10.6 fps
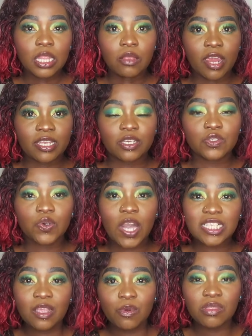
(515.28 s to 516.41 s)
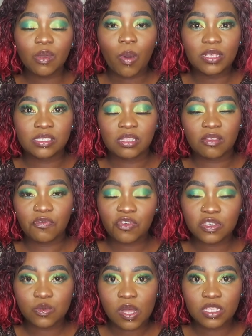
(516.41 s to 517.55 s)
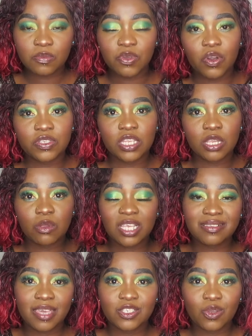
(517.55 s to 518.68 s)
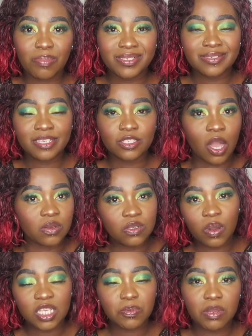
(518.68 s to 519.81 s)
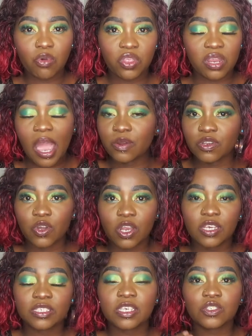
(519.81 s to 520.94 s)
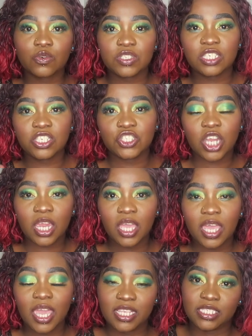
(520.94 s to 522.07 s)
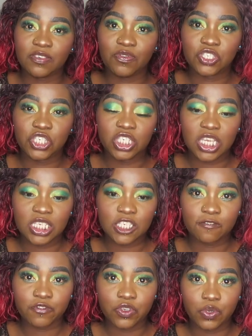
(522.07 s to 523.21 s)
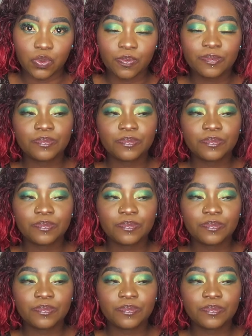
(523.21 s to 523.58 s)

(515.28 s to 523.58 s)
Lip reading: Right, so I started with the first ones, because then just in case your budget is, I don't want to spend more than $100. So Signature and Foschini, it is for you.